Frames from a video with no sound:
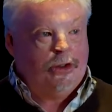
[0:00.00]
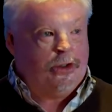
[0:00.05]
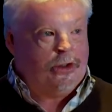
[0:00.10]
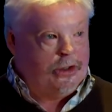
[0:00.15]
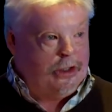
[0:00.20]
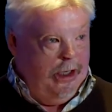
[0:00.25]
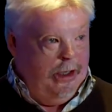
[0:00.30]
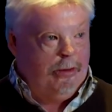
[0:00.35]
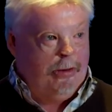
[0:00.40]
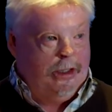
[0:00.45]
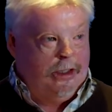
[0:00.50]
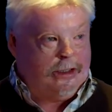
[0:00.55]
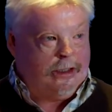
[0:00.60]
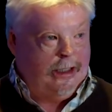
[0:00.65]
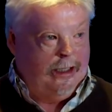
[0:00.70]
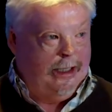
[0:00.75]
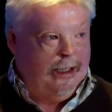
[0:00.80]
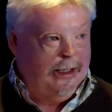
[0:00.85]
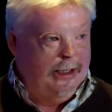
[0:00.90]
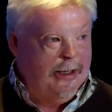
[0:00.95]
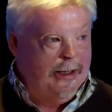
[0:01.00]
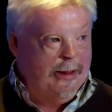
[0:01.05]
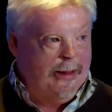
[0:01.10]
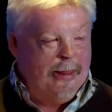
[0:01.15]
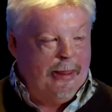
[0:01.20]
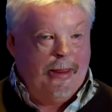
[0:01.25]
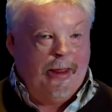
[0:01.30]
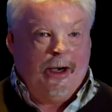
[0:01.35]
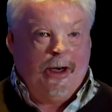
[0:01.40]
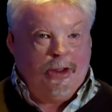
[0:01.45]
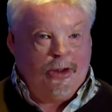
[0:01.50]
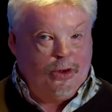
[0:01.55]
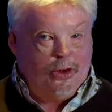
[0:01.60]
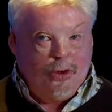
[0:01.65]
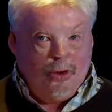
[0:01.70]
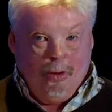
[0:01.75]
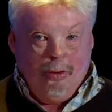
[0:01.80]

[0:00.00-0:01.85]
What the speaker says: Seriously, there is